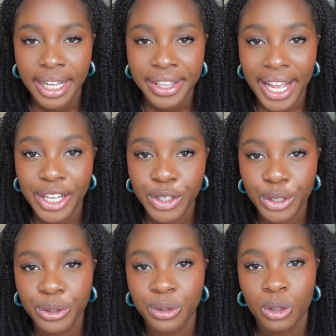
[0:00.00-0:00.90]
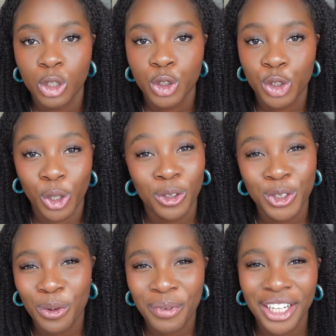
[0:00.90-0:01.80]
Thank you
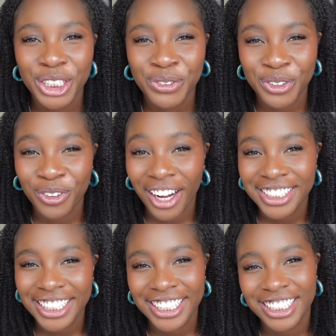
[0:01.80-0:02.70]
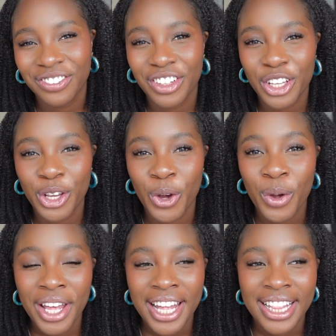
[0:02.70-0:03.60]
so much for watching this
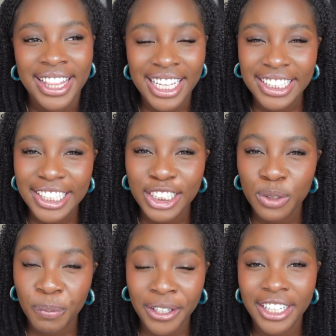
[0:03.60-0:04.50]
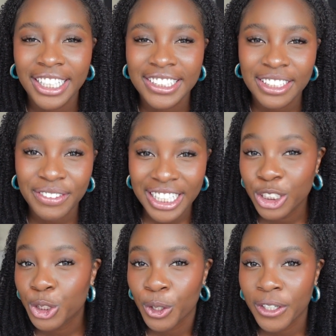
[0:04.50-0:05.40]
video. This experience of
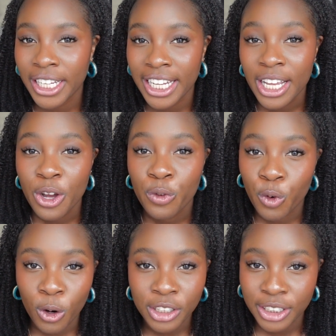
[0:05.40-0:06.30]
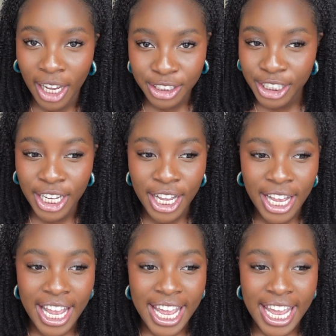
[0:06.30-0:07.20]
interning for
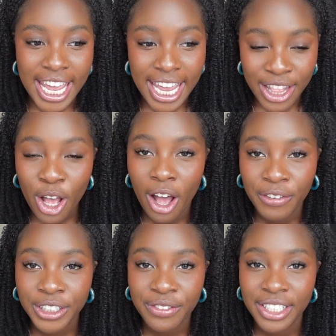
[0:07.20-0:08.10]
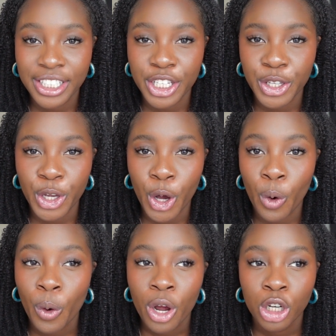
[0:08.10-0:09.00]
Satya in the office of the
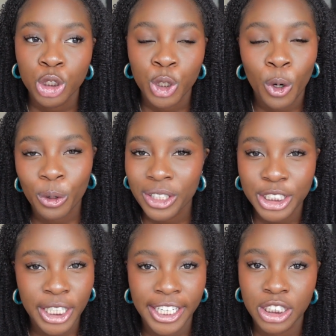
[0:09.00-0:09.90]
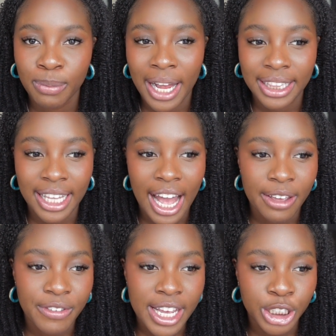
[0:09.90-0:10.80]
CEO totally changed my
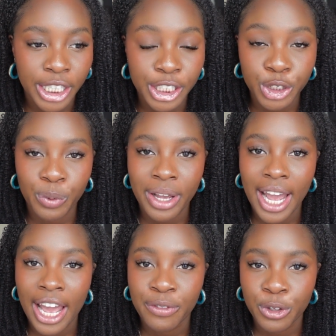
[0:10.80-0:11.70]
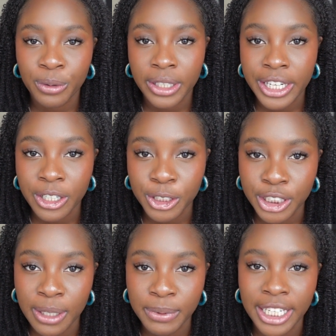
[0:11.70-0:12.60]
life. It changed the way I view
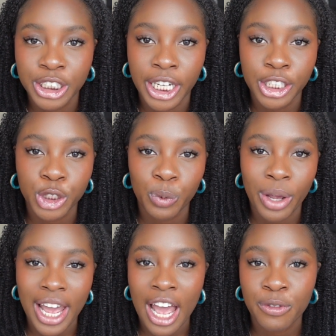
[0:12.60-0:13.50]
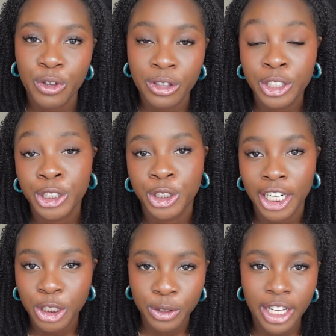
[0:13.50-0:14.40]
leadership. It changed the way I view the
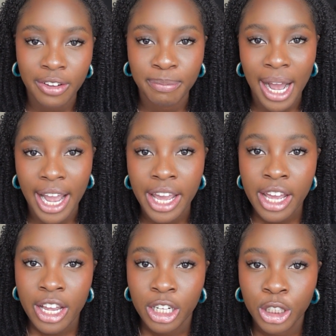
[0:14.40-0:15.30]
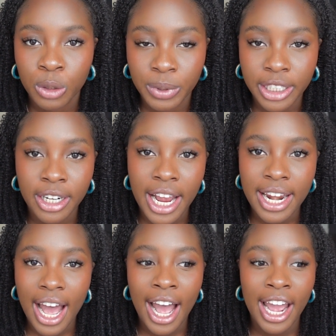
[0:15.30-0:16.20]
trajectory of my career,
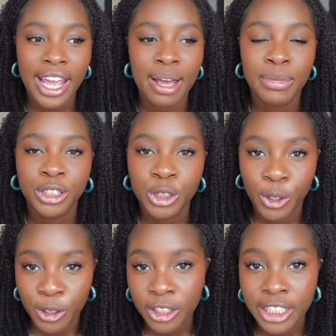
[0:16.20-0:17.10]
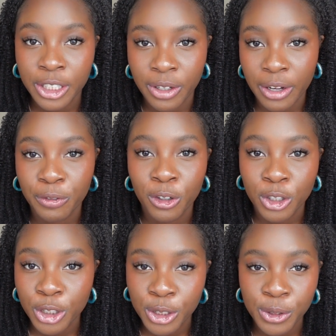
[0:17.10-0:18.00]
and I am eternally
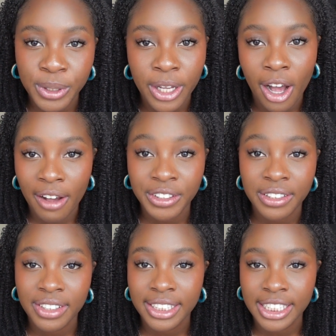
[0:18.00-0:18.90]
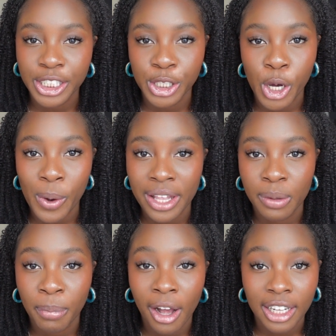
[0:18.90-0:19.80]
grateful to the Office of the CEO and
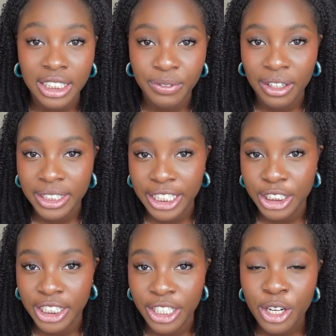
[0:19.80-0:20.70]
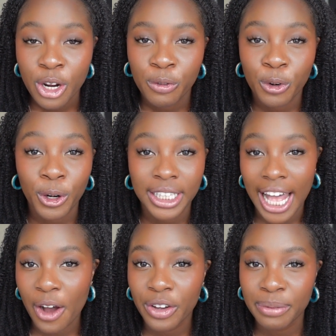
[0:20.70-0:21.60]
the Posse Foundation for
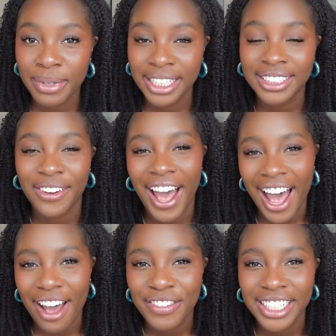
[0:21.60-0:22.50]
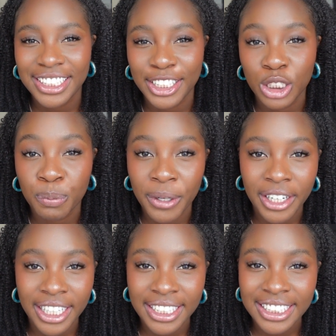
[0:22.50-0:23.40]
allowing me to have this
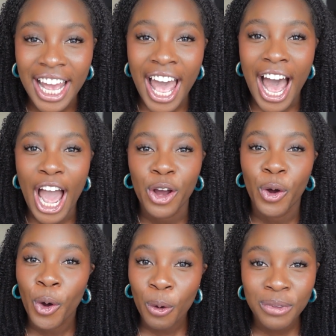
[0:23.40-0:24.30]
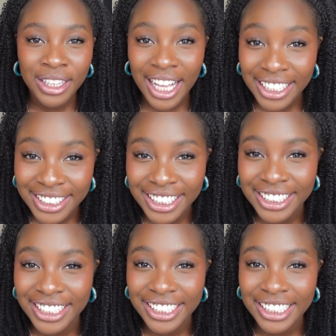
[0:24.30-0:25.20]
experience. I hope the
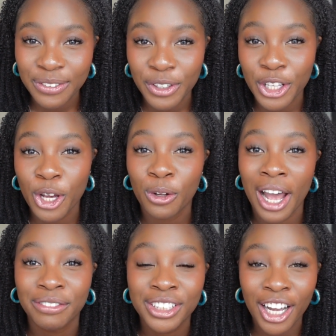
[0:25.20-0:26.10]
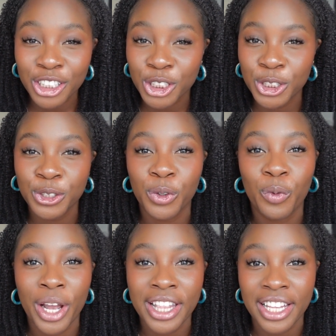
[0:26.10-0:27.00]
lessons in this video have touched you the
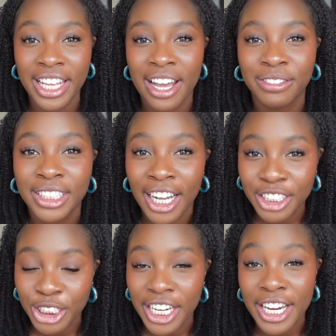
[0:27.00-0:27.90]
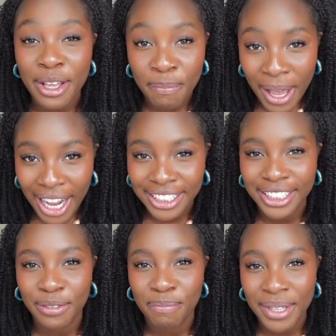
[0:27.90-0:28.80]
way that they have touched and
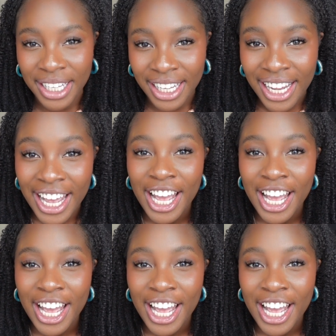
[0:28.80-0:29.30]
impacted me.